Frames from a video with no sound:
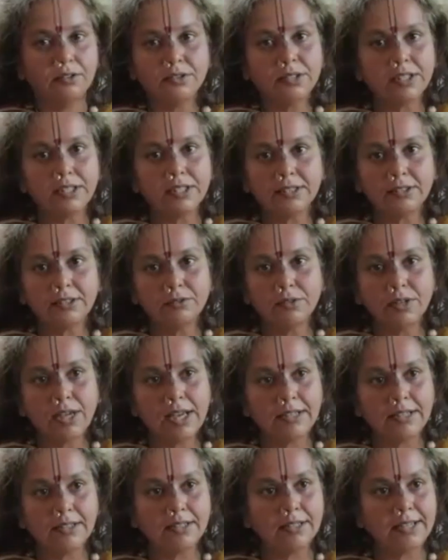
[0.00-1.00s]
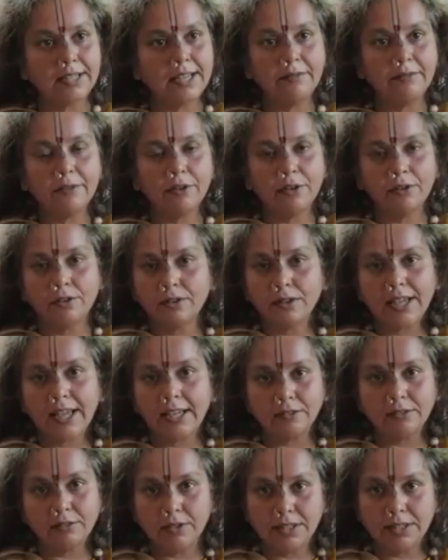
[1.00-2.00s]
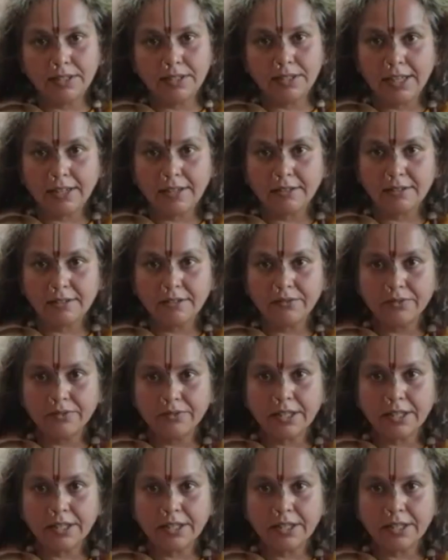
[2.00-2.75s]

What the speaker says: just to write the name or calculate things.